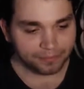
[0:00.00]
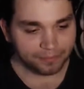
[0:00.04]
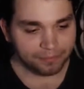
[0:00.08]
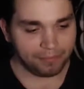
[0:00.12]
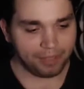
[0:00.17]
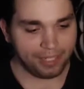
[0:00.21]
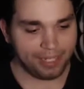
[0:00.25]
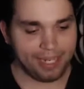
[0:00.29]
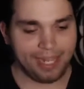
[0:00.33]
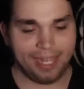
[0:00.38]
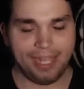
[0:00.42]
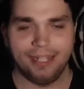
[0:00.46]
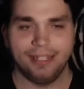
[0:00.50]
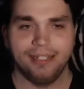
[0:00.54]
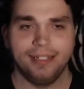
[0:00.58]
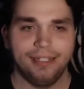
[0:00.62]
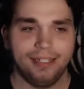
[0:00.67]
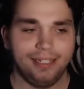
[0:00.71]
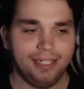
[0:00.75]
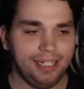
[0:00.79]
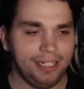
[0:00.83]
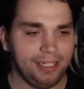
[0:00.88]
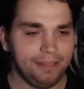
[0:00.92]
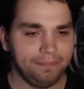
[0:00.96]
But yeah.
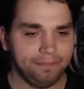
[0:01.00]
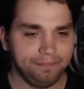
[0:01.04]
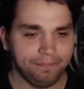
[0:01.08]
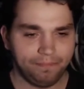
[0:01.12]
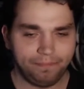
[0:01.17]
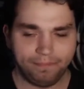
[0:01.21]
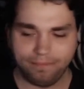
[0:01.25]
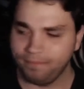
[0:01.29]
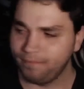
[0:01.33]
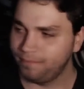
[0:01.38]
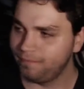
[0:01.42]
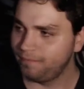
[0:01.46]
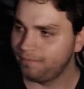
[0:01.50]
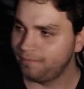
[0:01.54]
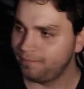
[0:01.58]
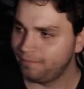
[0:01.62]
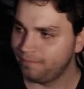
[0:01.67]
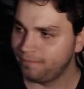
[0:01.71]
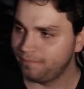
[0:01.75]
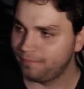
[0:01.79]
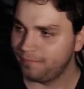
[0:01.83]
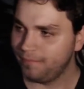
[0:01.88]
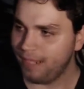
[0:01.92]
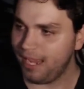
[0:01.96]

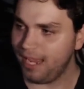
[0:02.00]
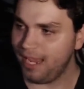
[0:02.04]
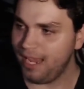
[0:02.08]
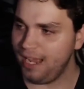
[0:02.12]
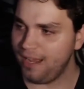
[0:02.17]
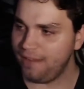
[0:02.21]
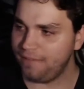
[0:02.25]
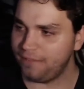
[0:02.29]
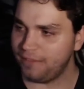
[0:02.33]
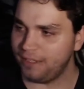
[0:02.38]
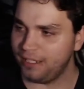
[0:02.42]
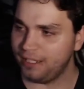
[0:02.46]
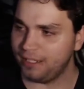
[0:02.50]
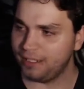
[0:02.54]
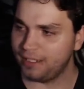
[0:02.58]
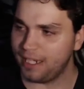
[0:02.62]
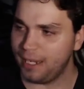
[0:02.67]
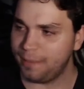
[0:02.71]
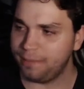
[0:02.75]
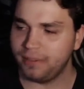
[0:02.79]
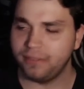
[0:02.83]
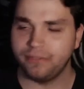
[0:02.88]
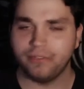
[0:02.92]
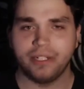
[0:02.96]
I have a
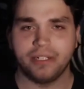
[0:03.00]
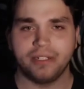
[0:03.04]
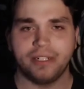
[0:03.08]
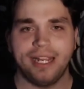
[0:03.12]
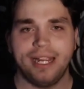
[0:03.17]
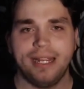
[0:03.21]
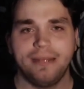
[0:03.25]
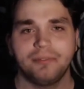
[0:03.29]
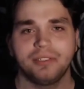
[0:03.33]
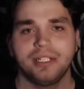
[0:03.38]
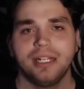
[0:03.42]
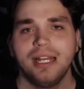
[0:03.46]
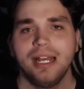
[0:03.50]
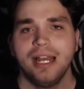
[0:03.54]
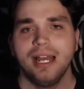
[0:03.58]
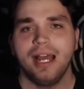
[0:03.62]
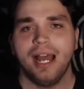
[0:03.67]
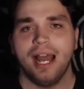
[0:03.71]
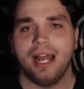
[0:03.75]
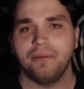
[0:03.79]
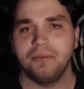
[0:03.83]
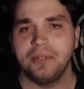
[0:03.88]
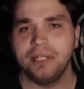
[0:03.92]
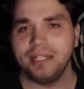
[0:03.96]
couple of other games.
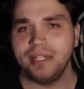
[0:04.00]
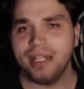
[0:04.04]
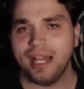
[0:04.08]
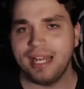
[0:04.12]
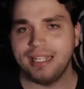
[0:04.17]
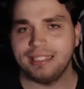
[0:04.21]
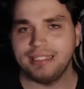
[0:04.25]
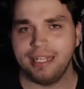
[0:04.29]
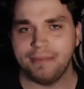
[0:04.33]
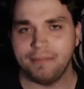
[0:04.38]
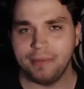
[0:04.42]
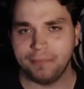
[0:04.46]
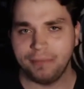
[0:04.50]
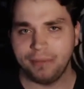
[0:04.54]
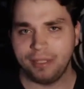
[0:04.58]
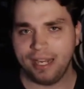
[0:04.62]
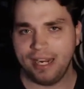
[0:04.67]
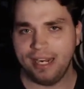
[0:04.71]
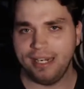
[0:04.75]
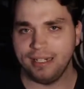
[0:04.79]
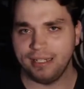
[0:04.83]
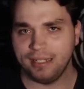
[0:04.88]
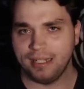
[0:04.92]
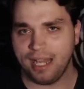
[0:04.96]
I realized I've been
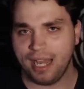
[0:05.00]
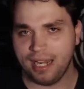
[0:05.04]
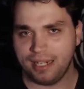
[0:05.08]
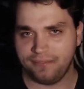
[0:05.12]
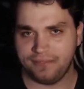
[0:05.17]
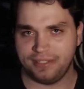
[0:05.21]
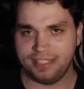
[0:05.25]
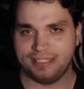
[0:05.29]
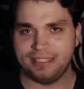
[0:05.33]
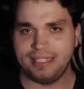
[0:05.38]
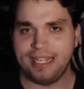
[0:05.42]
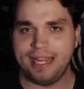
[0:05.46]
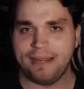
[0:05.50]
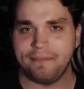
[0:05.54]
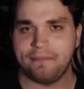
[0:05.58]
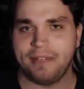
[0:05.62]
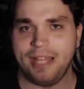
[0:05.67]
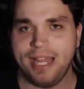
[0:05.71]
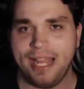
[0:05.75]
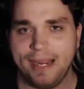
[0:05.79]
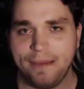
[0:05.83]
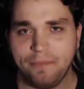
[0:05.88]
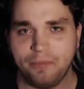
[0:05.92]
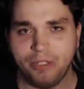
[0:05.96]
playing a lot of the same
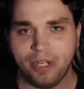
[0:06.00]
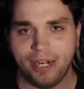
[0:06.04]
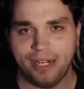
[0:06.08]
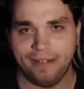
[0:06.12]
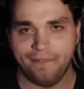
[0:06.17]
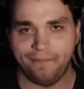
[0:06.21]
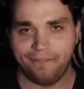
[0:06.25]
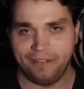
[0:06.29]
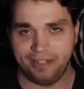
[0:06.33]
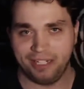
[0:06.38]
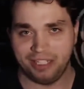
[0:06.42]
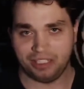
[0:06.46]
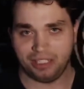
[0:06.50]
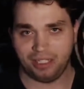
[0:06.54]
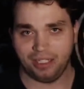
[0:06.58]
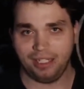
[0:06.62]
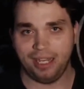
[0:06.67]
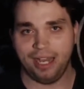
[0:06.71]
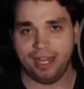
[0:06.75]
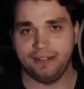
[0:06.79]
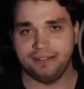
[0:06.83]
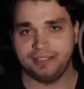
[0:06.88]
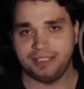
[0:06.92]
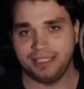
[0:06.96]
game, trying to finish a
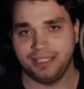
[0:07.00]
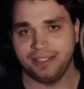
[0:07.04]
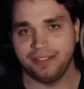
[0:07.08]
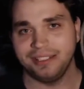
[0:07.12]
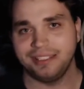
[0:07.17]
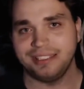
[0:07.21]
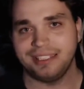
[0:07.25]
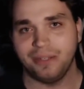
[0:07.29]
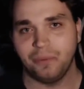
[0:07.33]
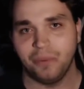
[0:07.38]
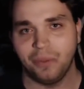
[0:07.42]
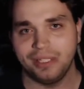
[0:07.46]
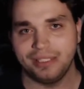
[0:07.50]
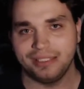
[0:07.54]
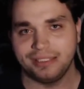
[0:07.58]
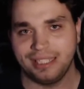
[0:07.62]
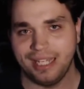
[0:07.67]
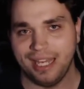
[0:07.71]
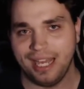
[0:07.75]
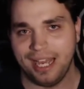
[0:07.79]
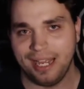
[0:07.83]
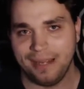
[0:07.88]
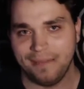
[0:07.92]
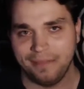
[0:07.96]
lot of series at one
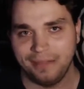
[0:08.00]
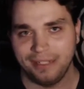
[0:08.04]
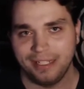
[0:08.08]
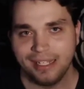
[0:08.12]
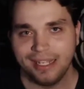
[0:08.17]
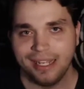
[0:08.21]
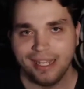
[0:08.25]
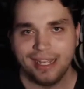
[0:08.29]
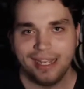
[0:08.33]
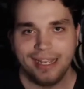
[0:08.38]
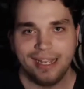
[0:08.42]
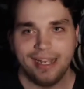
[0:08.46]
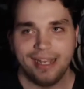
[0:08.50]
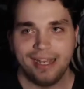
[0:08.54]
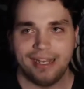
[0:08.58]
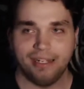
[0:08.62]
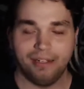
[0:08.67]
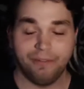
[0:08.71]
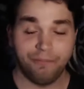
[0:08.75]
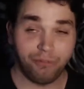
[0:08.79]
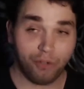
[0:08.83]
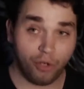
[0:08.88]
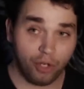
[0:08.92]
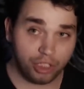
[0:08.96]
time.
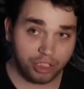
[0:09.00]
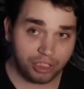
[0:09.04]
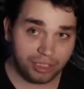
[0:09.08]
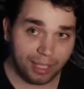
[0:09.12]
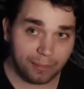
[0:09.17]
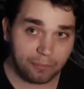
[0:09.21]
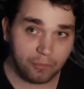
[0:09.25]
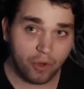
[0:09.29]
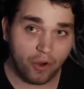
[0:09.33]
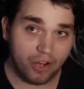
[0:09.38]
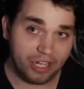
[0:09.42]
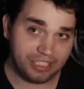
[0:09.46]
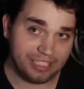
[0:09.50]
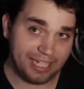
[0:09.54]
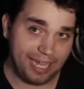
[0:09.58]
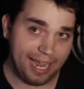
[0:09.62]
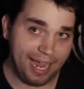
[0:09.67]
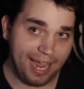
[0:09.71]
And unfortunately I'm going to